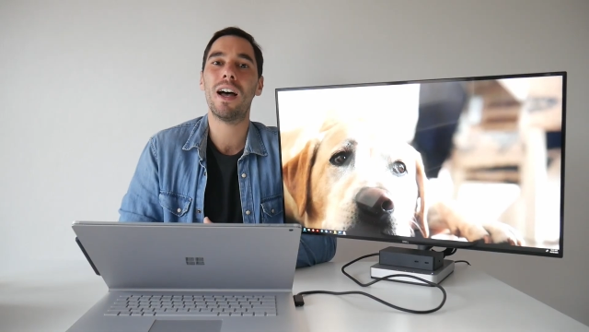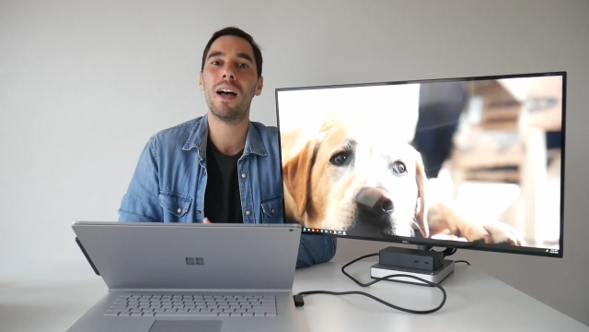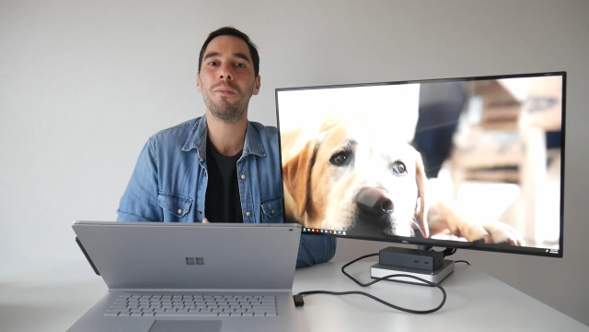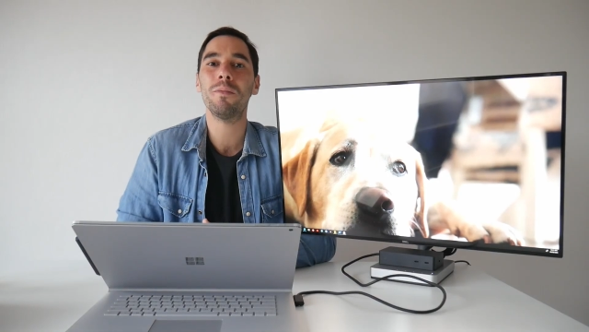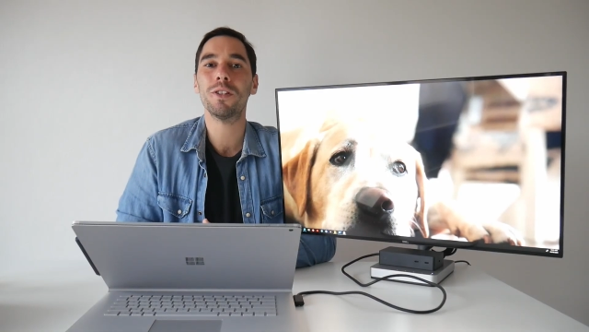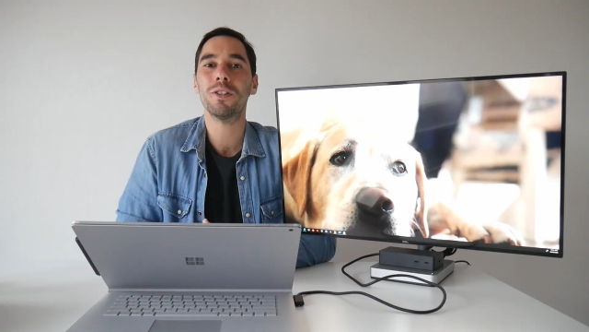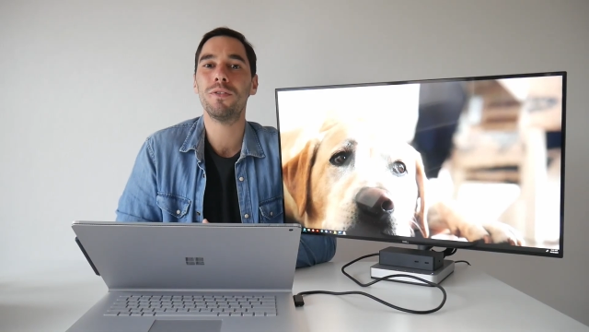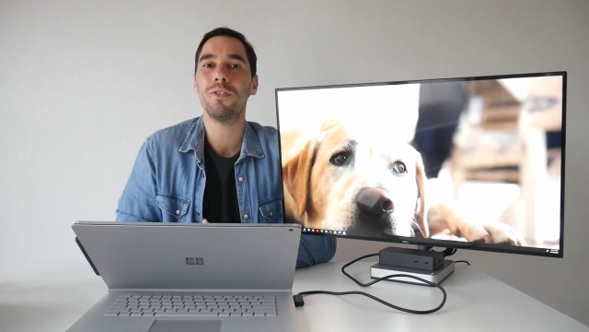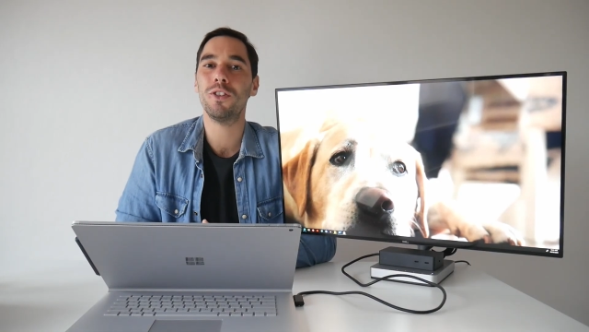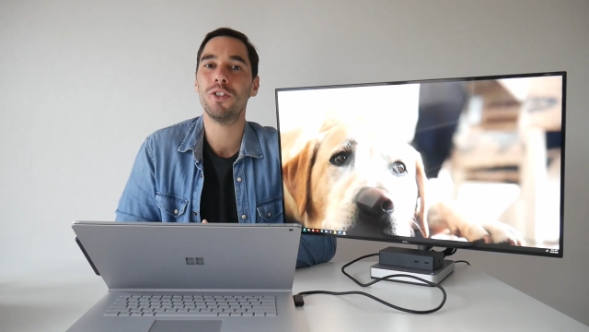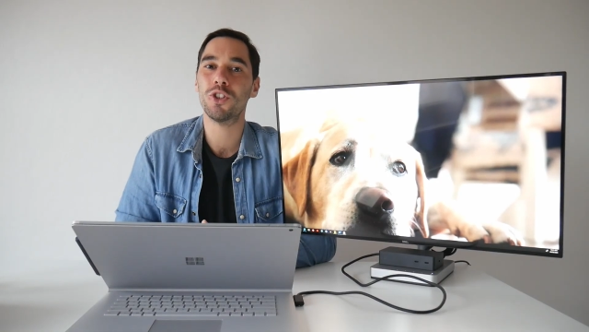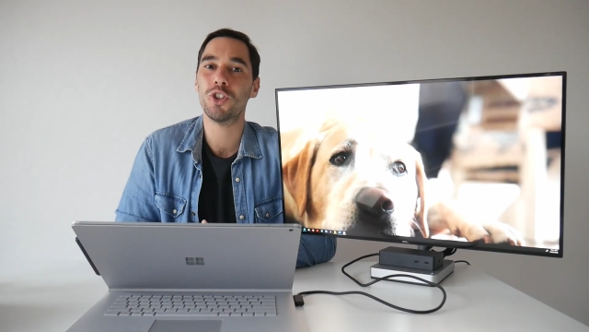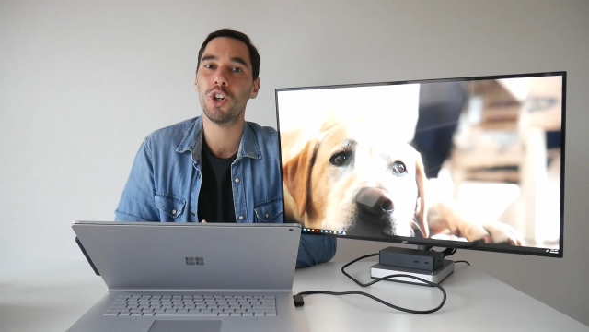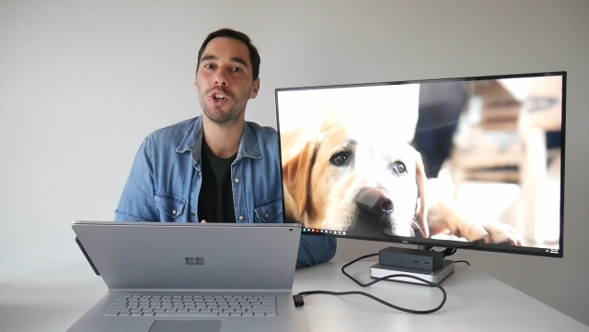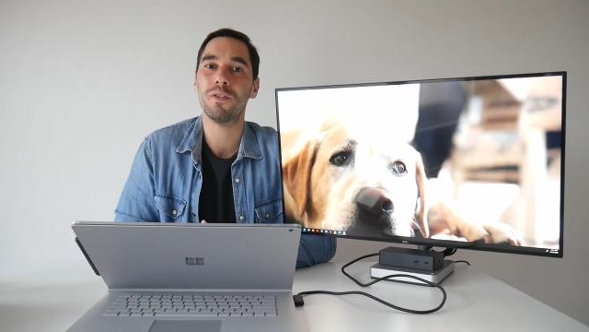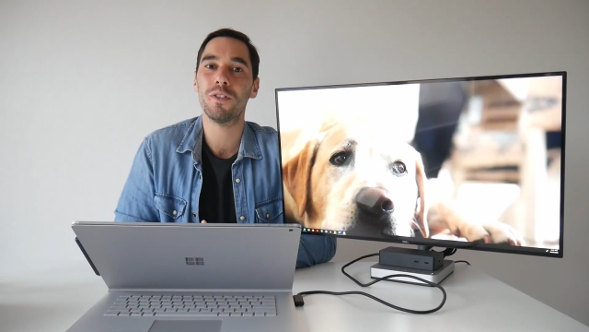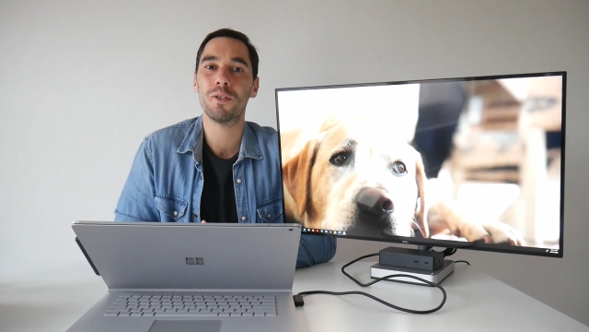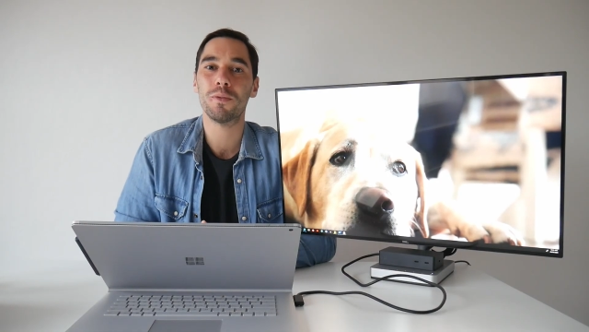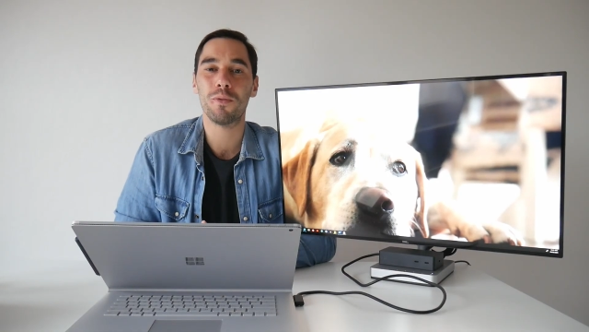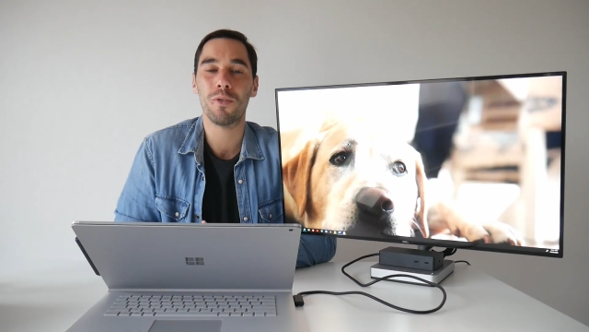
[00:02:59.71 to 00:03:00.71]
apps for your
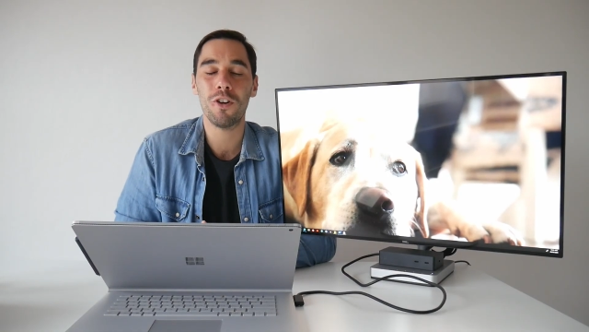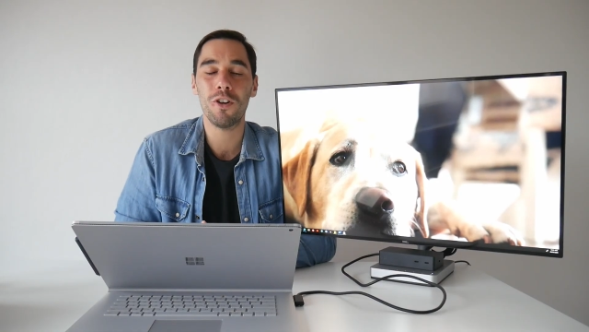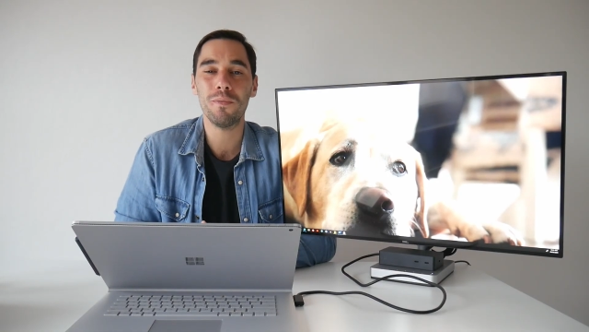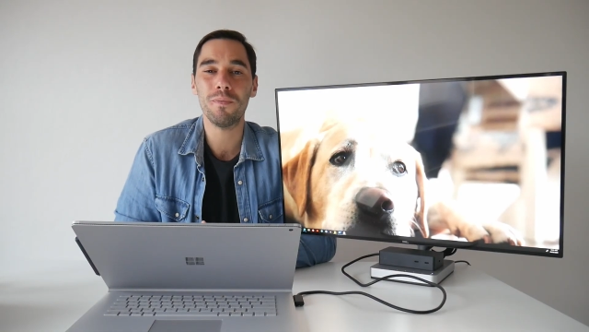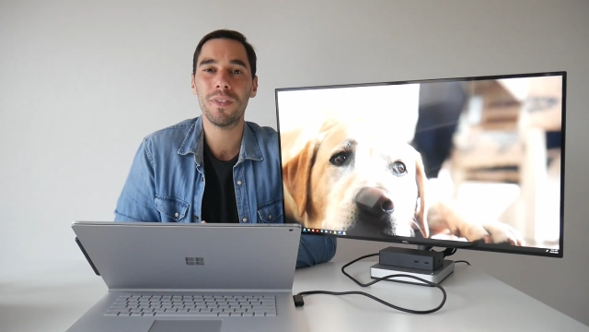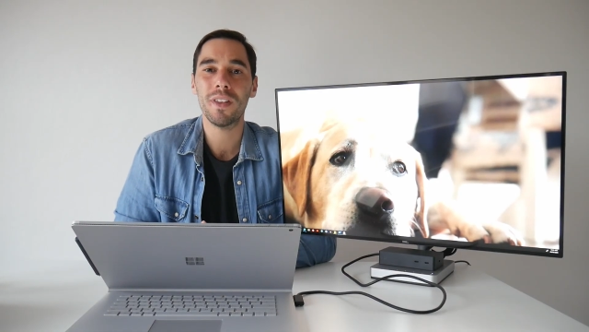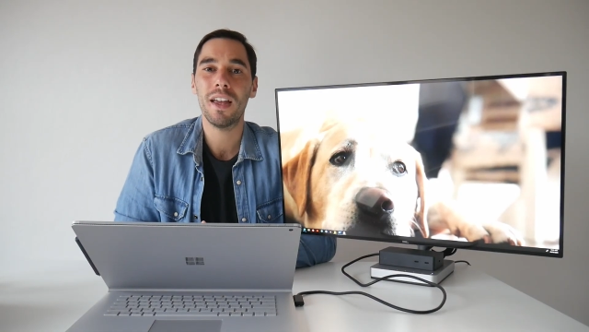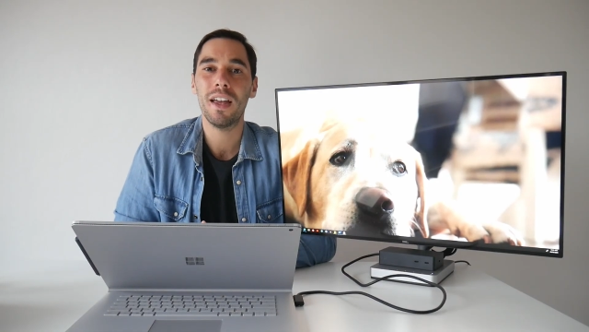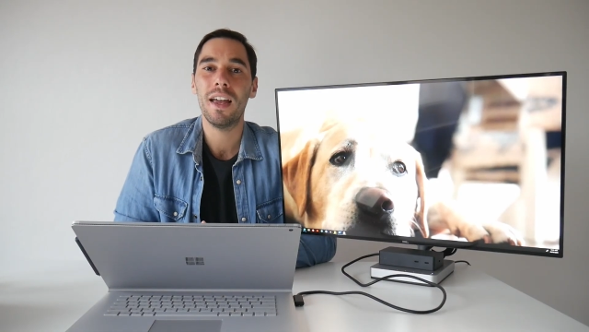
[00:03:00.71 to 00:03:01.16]
Surface Pro.